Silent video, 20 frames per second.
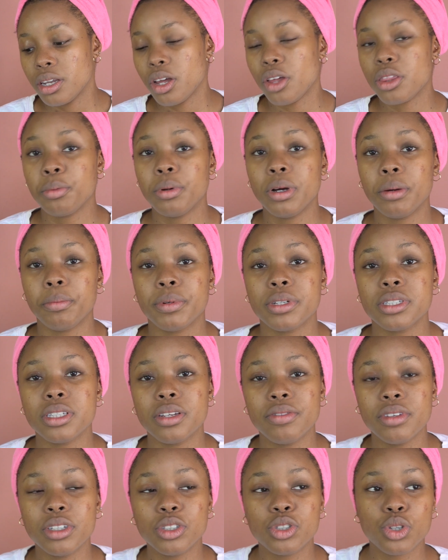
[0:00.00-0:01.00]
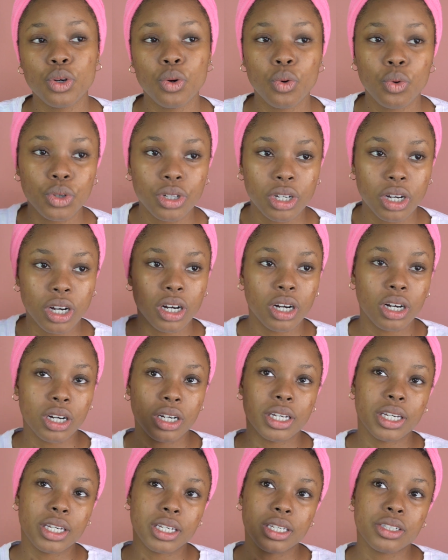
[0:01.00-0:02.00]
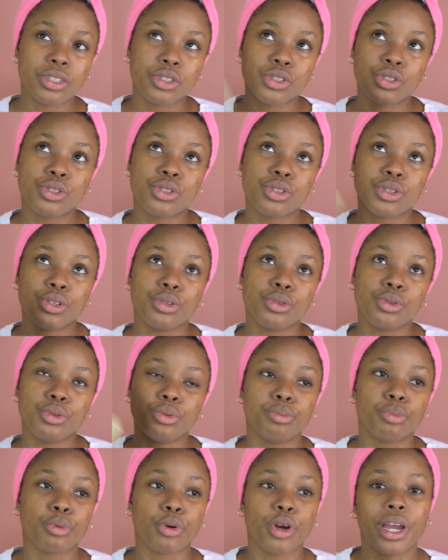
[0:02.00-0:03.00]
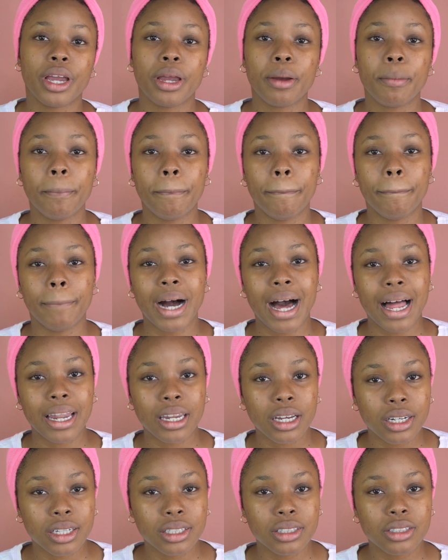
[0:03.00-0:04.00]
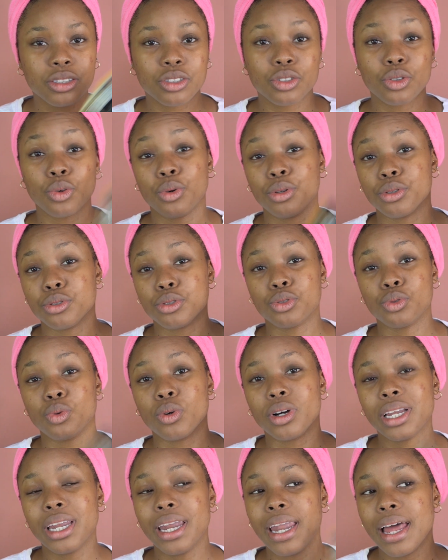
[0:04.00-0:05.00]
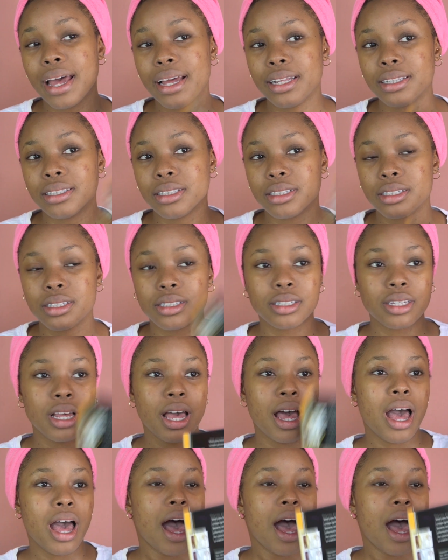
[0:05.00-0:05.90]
Now the purpose of the toner is to bring balance, to also cleanse,